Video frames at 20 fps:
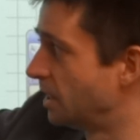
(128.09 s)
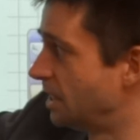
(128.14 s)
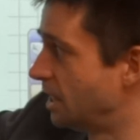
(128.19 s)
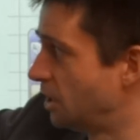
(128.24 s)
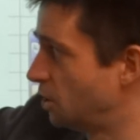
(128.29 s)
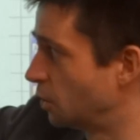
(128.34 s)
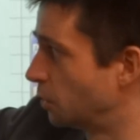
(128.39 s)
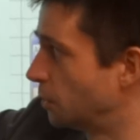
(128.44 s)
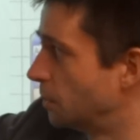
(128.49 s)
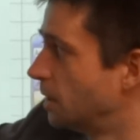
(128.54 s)

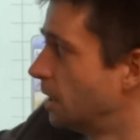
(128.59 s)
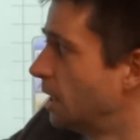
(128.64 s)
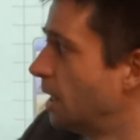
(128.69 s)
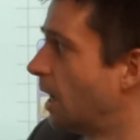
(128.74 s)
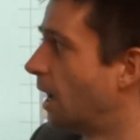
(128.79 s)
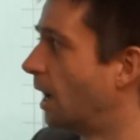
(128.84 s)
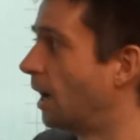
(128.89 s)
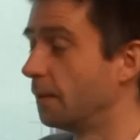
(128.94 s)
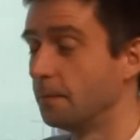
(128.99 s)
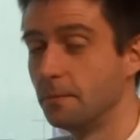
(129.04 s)
initial
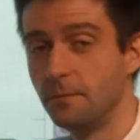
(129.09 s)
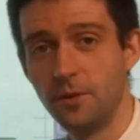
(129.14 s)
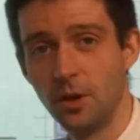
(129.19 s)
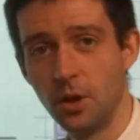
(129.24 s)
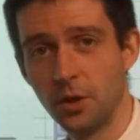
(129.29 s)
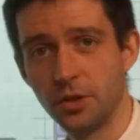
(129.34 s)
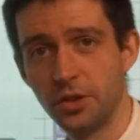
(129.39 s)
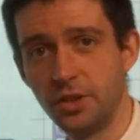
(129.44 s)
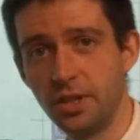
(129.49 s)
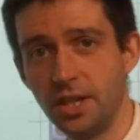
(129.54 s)

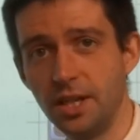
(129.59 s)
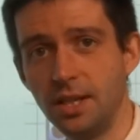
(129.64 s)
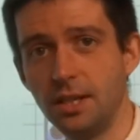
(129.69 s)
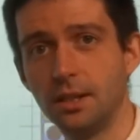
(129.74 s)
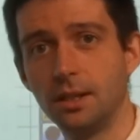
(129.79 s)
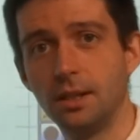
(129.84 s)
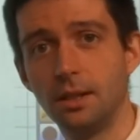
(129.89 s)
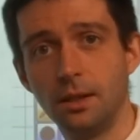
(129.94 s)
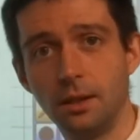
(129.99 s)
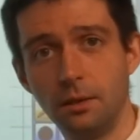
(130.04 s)
velocity
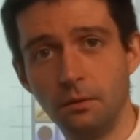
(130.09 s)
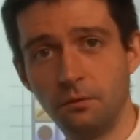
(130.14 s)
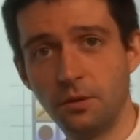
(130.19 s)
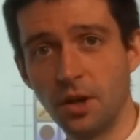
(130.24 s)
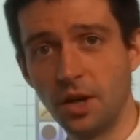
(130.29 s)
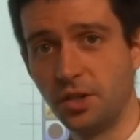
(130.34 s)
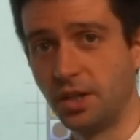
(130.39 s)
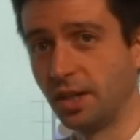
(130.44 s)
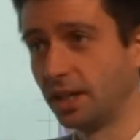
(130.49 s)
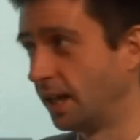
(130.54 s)

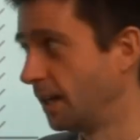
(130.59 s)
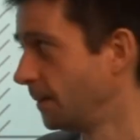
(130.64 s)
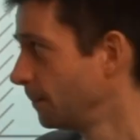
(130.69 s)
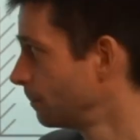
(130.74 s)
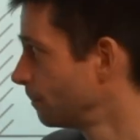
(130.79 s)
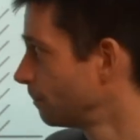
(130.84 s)
vertically.